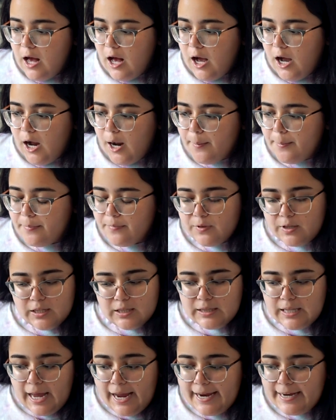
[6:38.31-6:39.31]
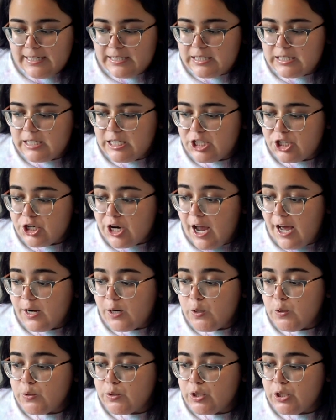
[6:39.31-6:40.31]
The lights, the shadows,